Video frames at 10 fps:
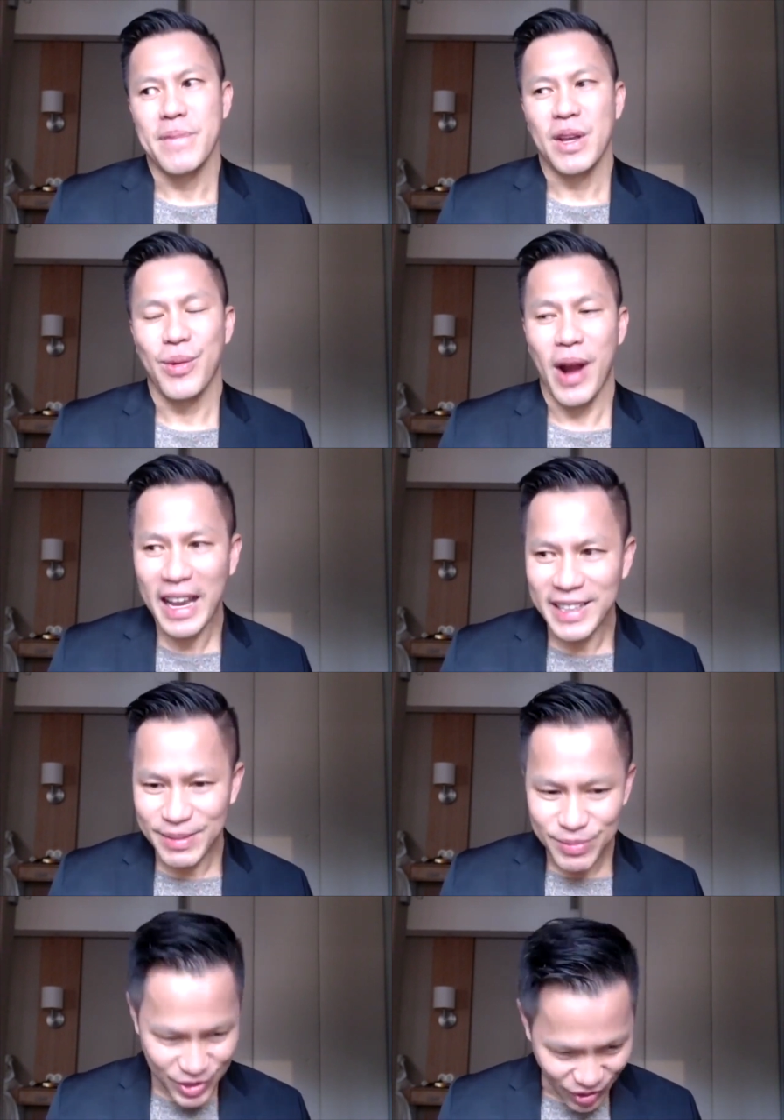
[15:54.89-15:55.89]

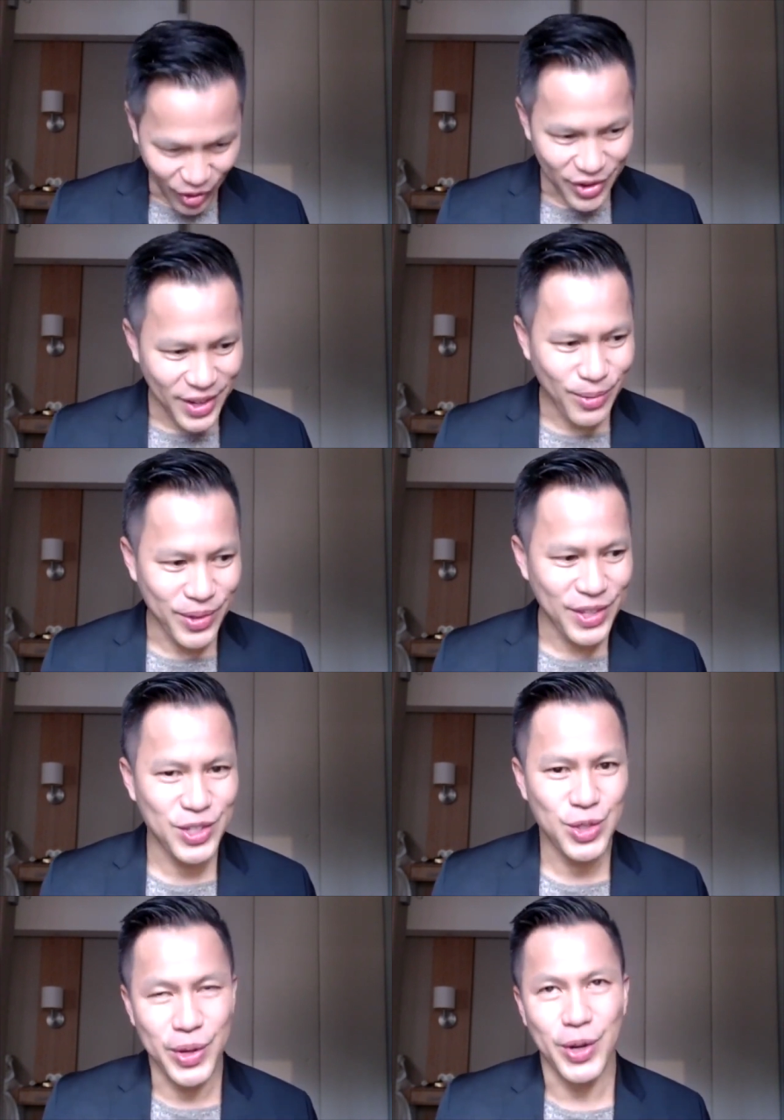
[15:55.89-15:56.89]
Kraken started it with its
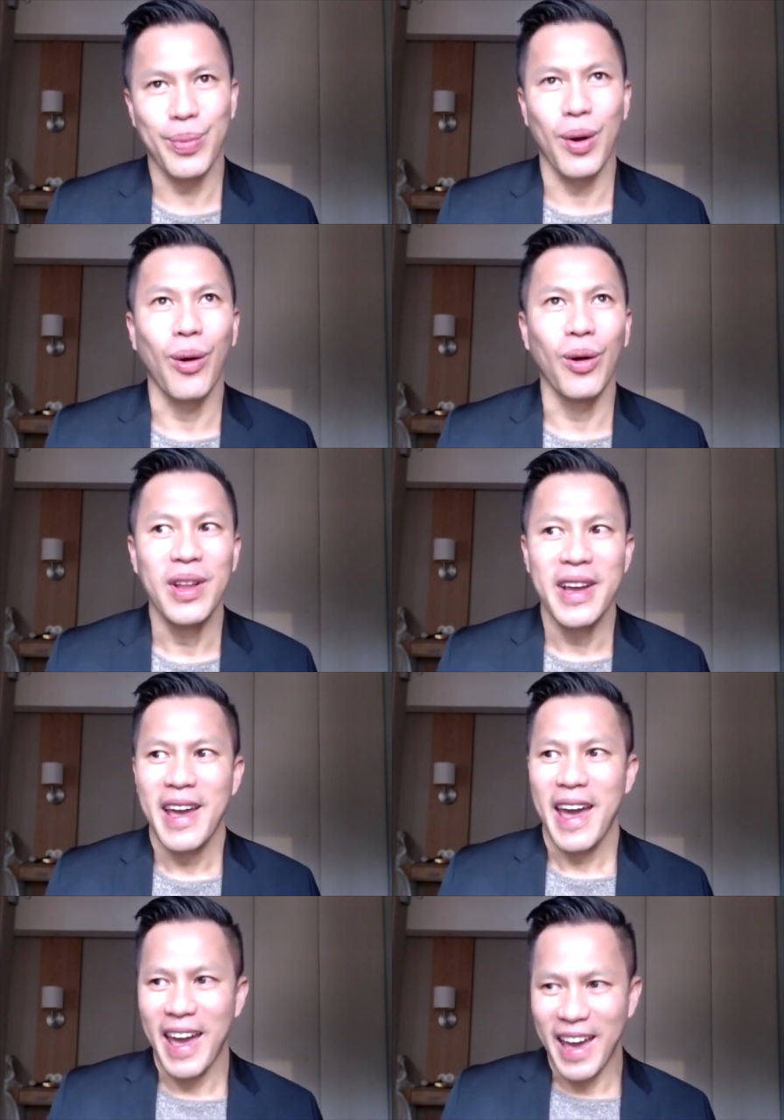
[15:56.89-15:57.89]
Twitter poll,
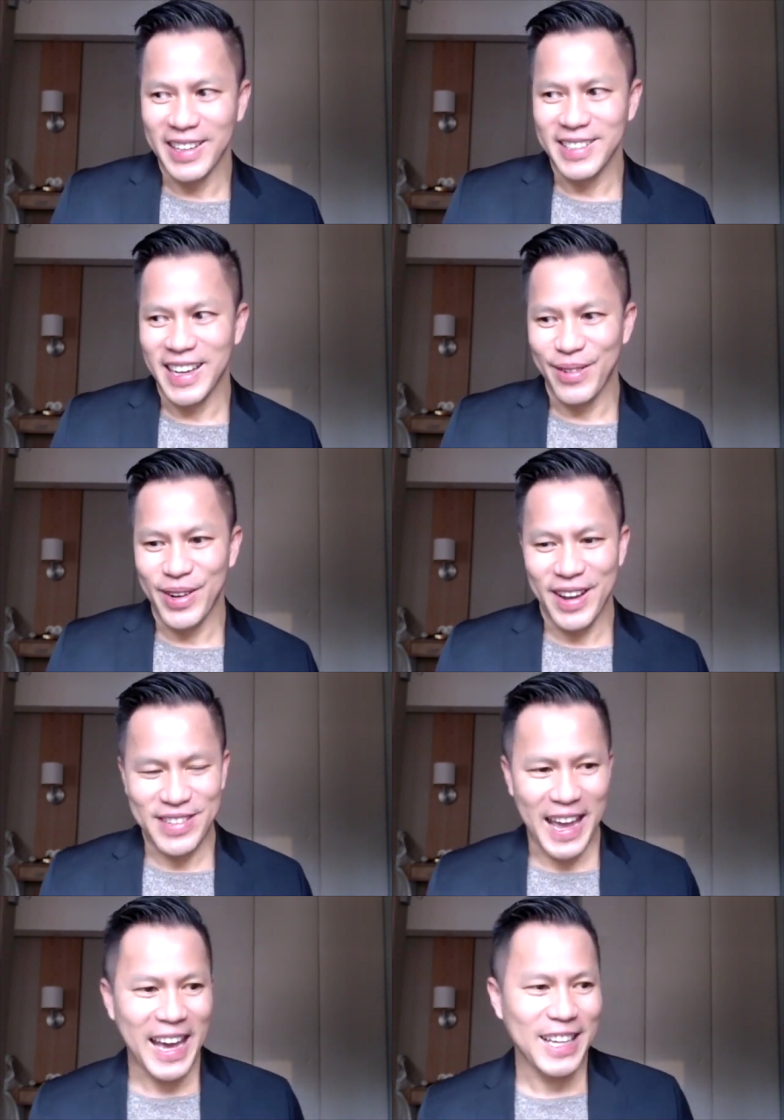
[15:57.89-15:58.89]
and I would have
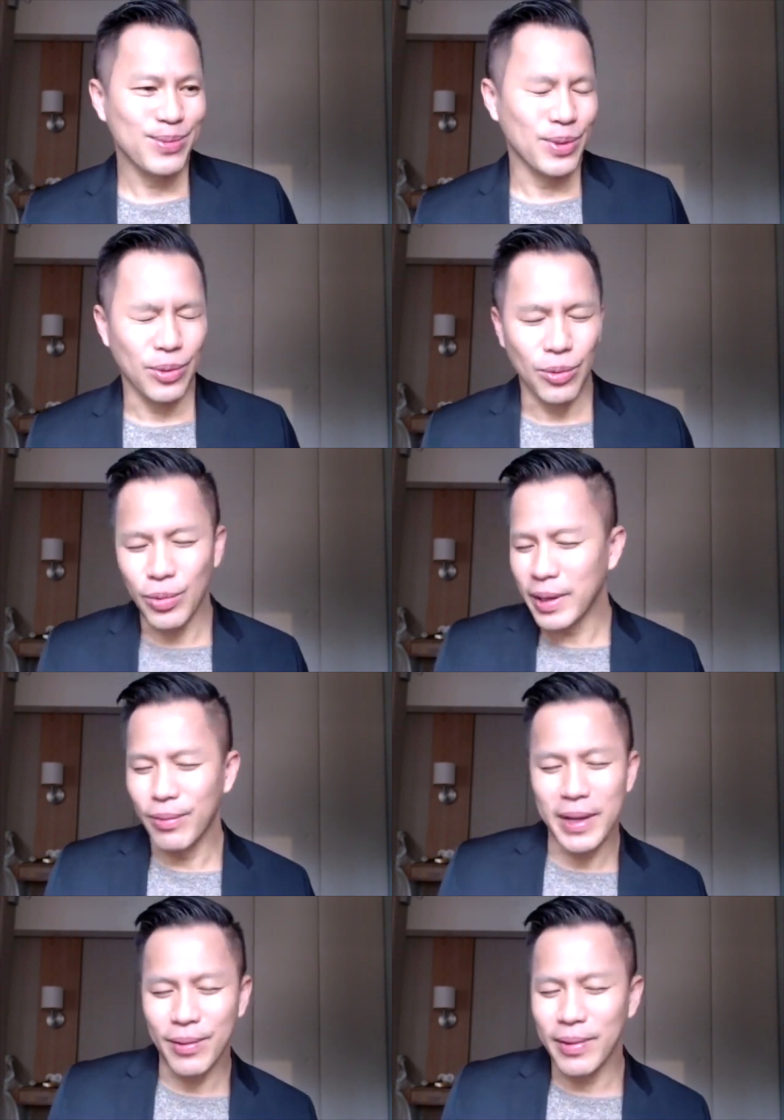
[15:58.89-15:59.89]
to ask, well,
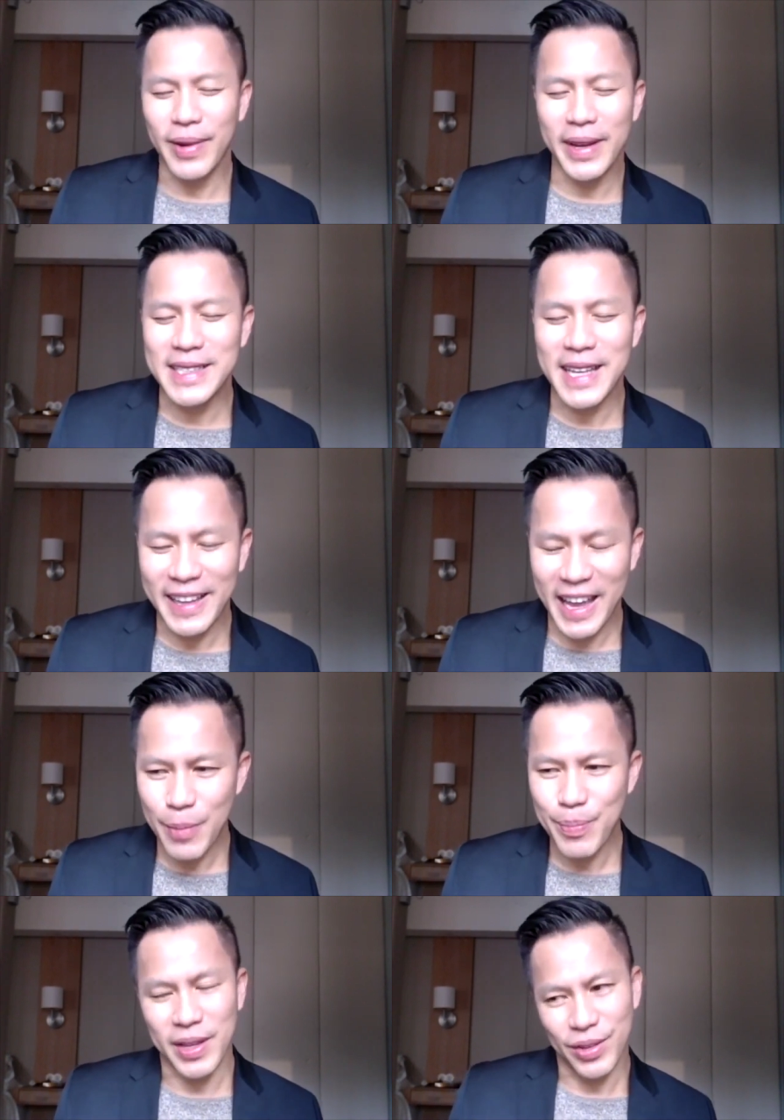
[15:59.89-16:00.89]
what exactly
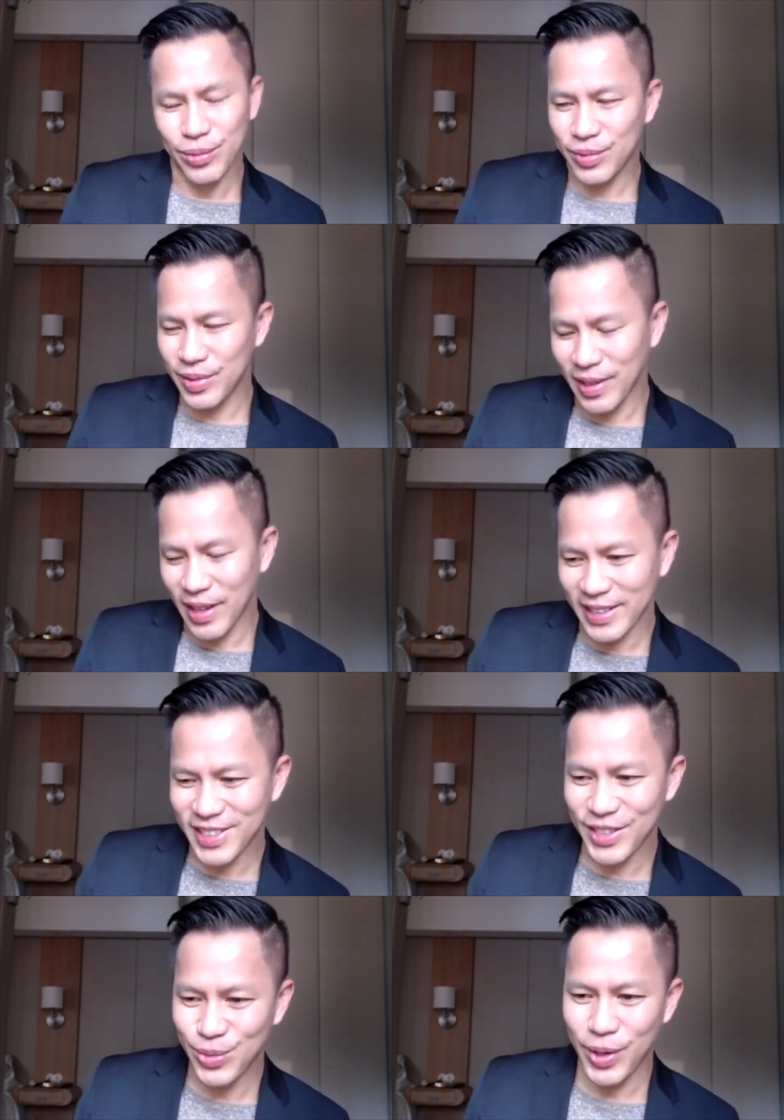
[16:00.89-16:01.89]
happened? You launched
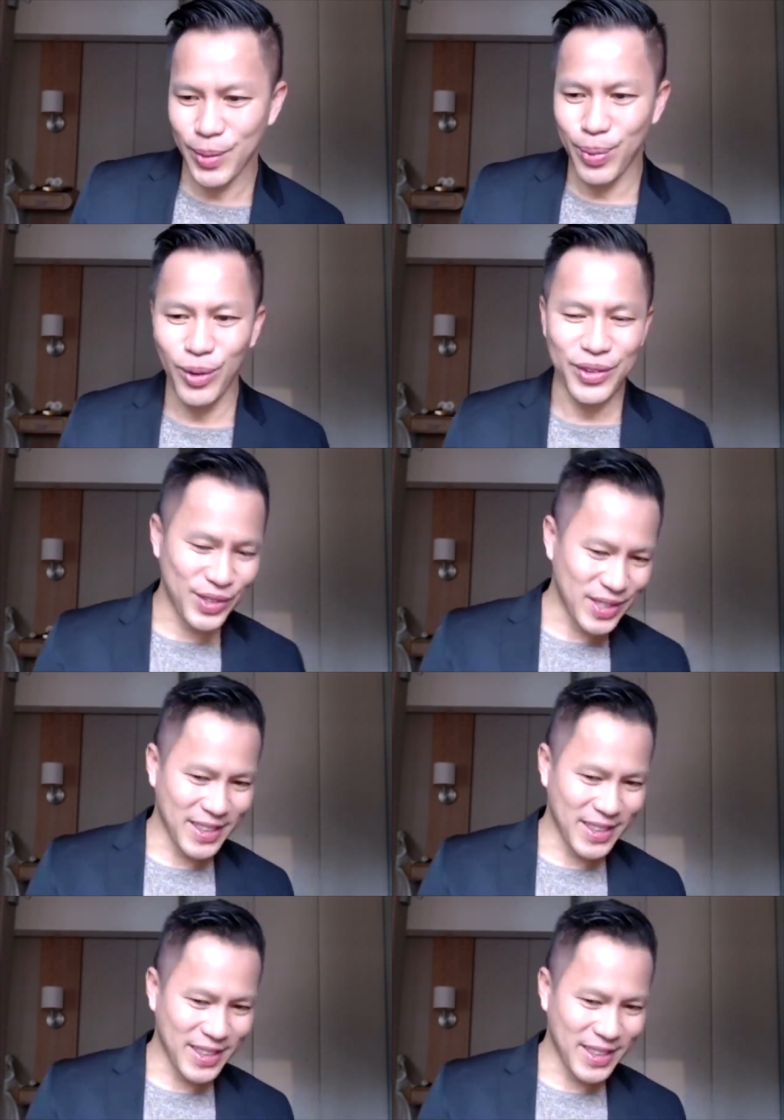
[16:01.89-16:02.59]
this Twitter poll and you said